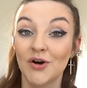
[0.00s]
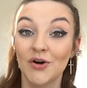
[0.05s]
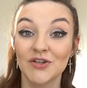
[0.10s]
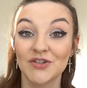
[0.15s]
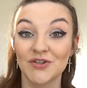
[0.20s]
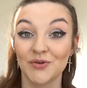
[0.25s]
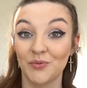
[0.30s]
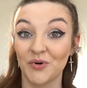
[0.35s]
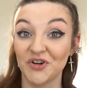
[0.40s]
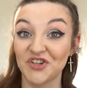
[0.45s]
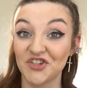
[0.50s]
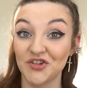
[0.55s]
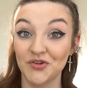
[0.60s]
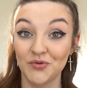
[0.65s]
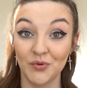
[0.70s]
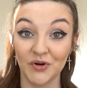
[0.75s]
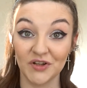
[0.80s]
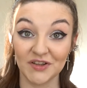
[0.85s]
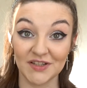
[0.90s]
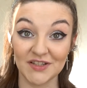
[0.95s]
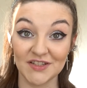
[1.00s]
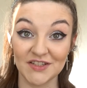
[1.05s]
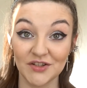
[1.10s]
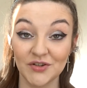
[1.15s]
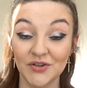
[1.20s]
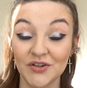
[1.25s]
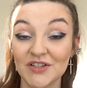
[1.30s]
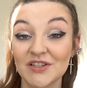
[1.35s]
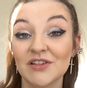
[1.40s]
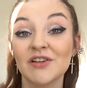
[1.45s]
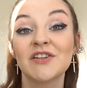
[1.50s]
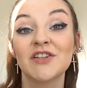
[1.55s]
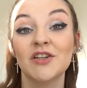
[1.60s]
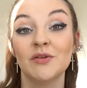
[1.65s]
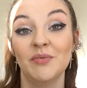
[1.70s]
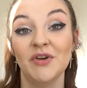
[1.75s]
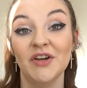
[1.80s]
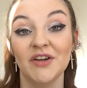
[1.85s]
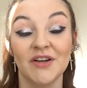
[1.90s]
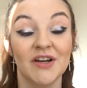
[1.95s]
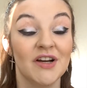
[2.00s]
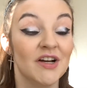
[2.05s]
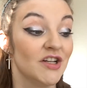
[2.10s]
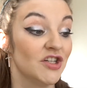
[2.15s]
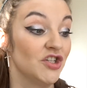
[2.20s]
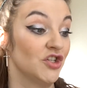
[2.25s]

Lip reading: so what do you want this New Year's look to be?